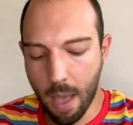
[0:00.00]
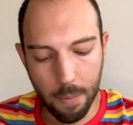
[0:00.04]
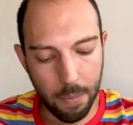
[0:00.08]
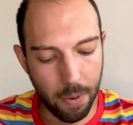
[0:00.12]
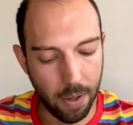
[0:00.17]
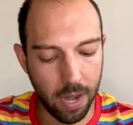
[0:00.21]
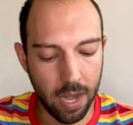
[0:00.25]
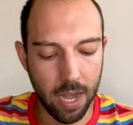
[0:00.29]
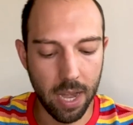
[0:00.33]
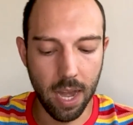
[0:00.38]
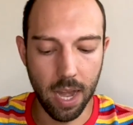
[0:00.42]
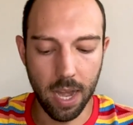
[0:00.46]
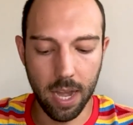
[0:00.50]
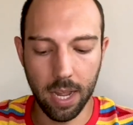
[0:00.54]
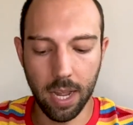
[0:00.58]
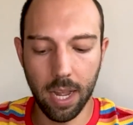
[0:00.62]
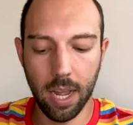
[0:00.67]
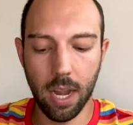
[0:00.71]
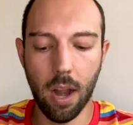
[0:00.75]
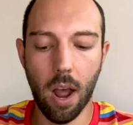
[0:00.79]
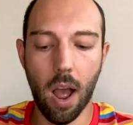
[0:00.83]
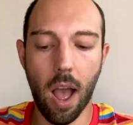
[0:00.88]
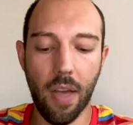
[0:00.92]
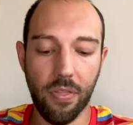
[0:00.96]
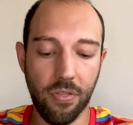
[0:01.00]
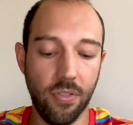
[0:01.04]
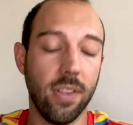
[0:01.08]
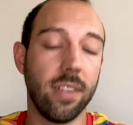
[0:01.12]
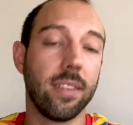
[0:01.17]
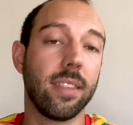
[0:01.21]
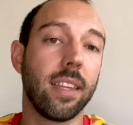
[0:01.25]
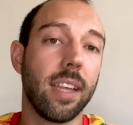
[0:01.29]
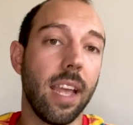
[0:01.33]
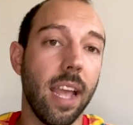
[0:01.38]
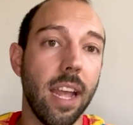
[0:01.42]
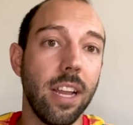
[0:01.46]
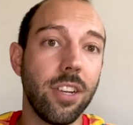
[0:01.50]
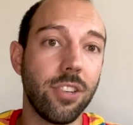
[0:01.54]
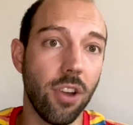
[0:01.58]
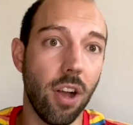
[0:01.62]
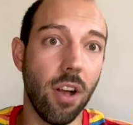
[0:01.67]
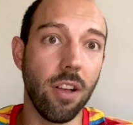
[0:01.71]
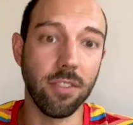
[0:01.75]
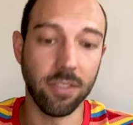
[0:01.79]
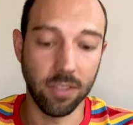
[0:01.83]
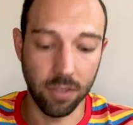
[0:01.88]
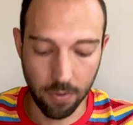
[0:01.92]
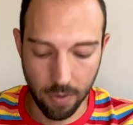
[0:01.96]
but knitting it at this gauge
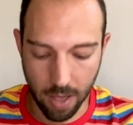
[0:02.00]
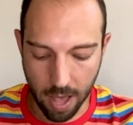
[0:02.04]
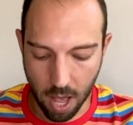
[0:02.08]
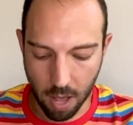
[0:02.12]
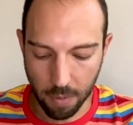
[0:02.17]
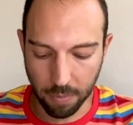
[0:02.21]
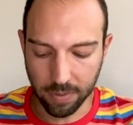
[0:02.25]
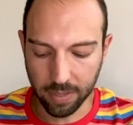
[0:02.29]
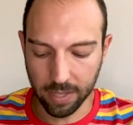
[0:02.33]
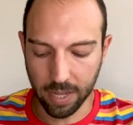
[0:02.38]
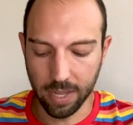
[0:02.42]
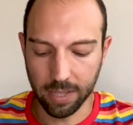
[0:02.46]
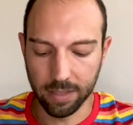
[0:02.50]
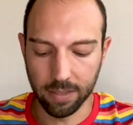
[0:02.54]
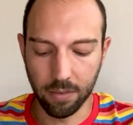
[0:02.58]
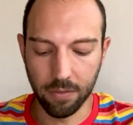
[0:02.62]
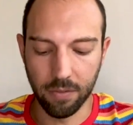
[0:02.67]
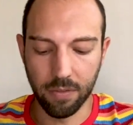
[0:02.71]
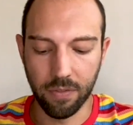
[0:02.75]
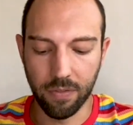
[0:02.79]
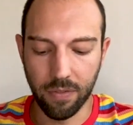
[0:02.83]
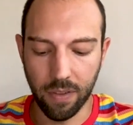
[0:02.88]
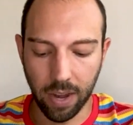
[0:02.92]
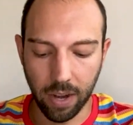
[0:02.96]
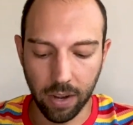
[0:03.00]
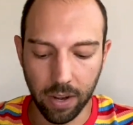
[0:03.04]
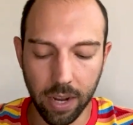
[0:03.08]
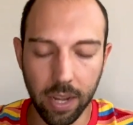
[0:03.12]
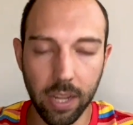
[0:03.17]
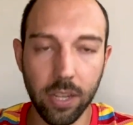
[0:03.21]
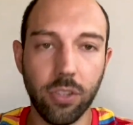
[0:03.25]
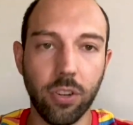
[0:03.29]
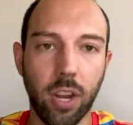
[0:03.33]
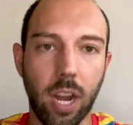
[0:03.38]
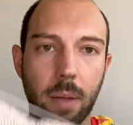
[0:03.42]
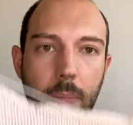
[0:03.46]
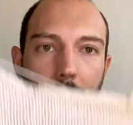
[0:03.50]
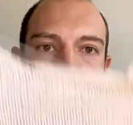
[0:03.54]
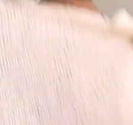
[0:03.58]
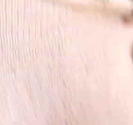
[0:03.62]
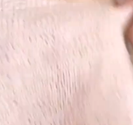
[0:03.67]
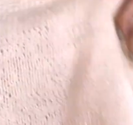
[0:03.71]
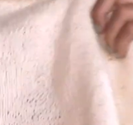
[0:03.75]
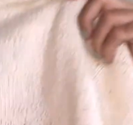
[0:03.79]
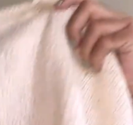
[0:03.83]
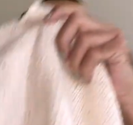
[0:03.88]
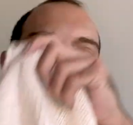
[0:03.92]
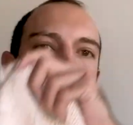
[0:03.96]
also helps. It's very
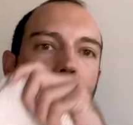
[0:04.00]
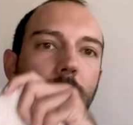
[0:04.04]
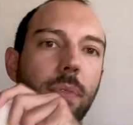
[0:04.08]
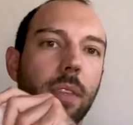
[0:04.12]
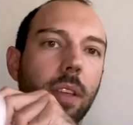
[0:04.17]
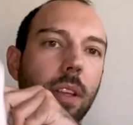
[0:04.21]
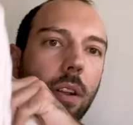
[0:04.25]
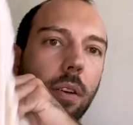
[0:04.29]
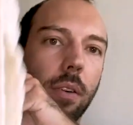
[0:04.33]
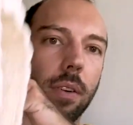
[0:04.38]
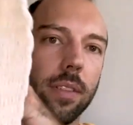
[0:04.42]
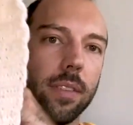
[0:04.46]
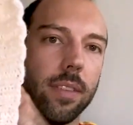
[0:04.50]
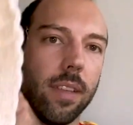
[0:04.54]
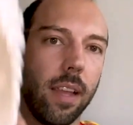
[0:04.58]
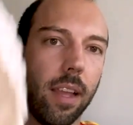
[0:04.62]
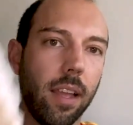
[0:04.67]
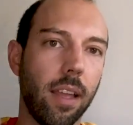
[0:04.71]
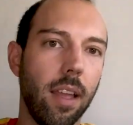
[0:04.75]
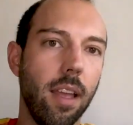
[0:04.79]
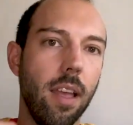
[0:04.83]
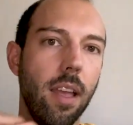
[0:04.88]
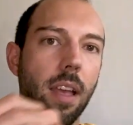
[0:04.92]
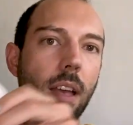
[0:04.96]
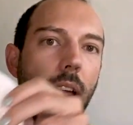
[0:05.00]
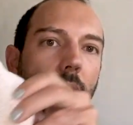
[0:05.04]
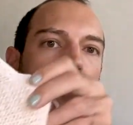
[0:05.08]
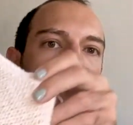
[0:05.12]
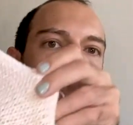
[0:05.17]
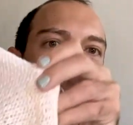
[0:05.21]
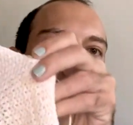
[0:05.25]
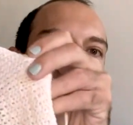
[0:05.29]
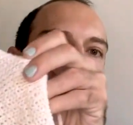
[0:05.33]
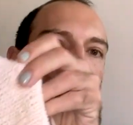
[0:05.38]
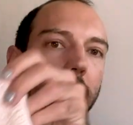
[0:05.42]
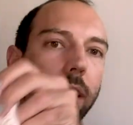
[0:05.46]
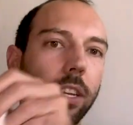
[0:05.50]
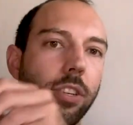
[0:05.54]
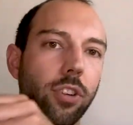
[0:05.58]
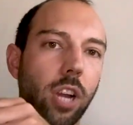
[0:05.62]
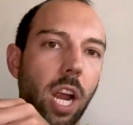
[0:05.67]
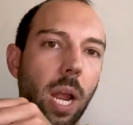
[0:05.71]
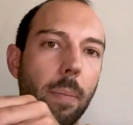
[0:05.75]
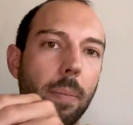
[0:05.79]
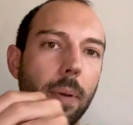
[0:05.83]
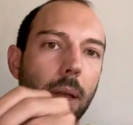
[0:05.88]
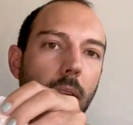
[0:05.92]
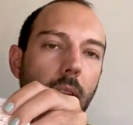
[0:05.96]
drapey. You know, it's like very
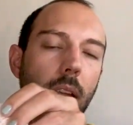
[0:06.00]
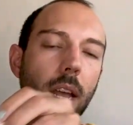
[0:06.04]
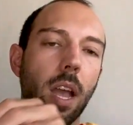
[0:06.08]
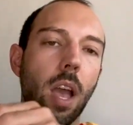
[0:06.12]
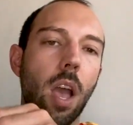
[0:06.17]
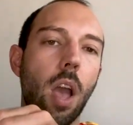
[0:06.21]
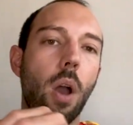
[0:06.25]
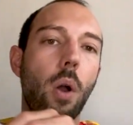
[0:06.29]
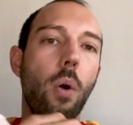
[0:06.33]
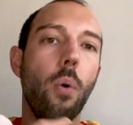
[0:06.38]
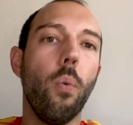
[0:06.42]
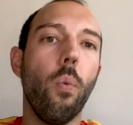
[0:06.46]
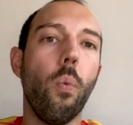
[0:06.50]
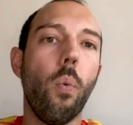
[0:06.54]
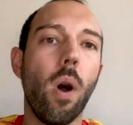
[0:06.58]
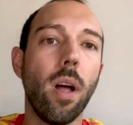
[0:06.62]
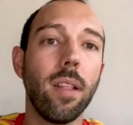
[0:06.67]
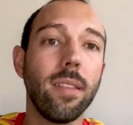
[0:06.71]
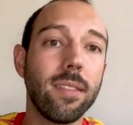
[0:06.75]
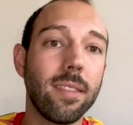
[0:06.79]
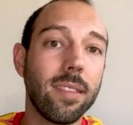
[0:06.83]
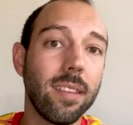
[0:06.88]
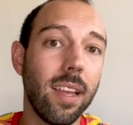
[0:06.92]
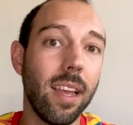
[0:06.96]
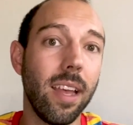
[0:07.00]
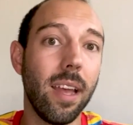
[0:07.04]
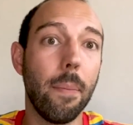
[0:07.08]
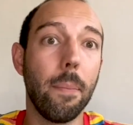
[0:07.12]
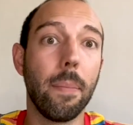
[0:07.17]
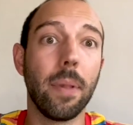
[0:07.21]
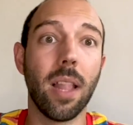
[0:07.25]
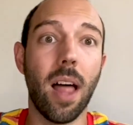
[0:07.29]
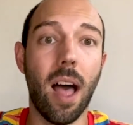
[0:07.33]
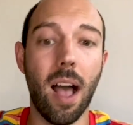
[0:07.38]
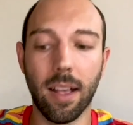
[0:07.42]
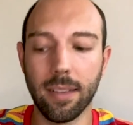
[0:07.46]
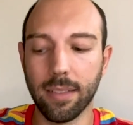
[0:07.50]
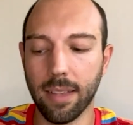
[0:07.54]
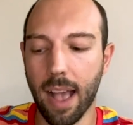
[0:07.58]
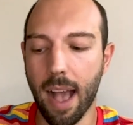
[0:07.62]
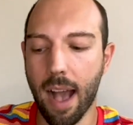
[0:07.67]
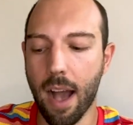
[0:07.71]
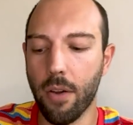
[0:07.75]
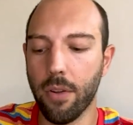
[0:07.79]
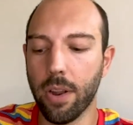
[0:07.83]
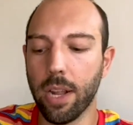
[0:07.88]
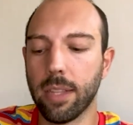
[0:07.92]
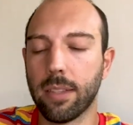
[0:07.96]
drapey. Once it blocks
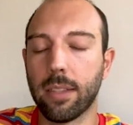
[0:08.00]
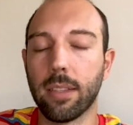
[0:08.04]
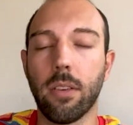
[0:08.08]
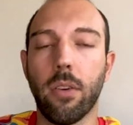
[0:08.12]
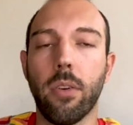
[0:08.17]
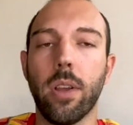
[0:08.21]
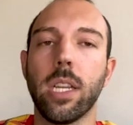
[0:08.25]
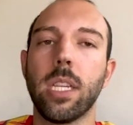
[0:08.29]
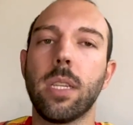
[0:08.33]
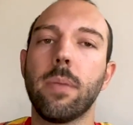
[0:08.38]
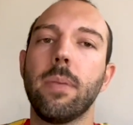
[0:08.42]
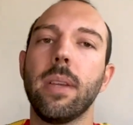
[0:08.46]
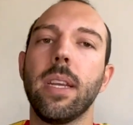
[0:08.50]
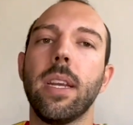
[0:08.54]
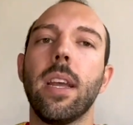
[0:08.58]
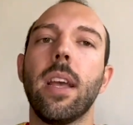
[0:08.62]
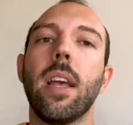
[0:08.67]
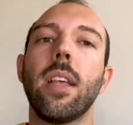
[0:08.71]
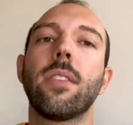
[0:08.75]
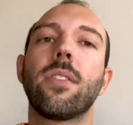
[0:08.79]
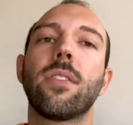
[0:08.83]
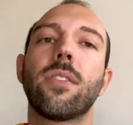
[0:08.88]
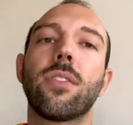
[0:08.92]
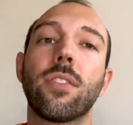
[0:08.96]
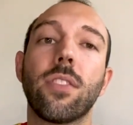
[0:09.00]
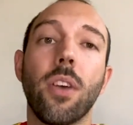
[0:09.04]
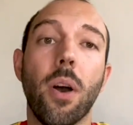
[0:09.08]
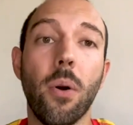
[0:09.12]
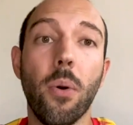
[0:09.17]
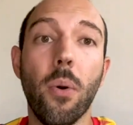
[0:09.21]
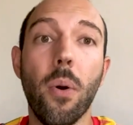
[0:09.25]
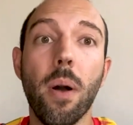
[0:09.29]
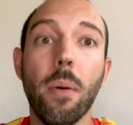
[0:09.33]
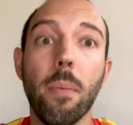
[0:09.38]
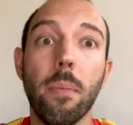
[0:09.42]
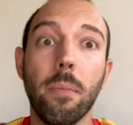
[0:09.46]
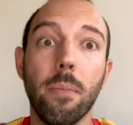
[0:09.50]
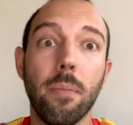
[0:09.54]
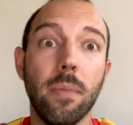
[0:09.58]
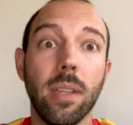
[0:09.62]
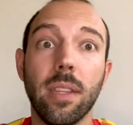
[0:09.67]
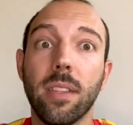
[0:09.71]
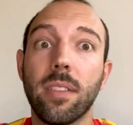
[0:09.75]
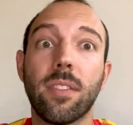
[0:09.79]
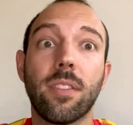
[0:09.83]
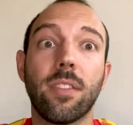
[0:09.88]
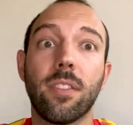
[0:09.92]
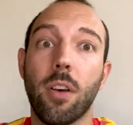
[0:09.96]
out, it's going to be so,
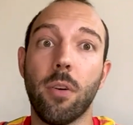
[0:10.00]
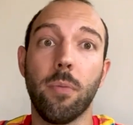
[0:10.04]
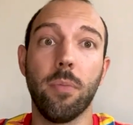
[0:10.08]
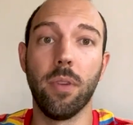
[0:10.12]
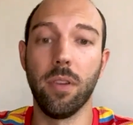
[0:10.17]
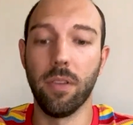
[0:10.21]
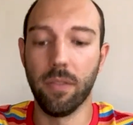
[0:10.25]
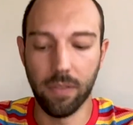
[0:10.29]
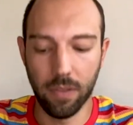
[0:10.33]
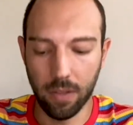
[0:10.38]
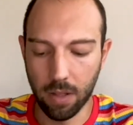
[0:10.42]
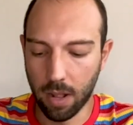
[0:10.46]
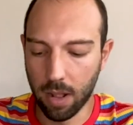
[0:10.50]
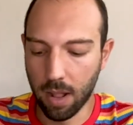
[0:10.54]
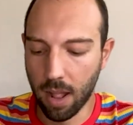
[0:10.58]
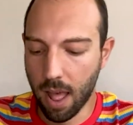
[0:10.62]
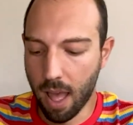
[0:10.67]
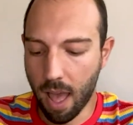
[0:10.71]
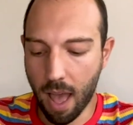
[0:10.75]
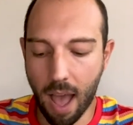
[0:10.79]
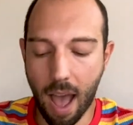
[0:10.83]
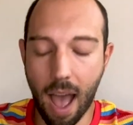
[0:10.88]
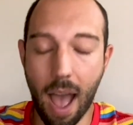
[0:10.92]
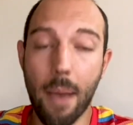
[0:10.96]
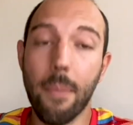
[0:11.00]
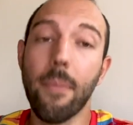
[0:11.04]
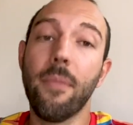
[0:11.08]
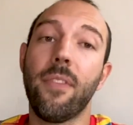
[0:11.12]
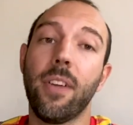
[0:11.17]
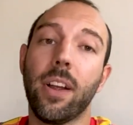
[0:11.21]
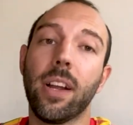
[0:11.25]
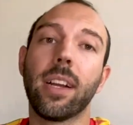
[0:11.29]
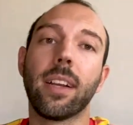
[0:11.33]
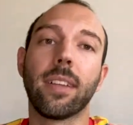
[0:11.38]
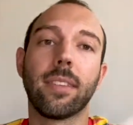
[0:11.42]
so beautiful. I'm very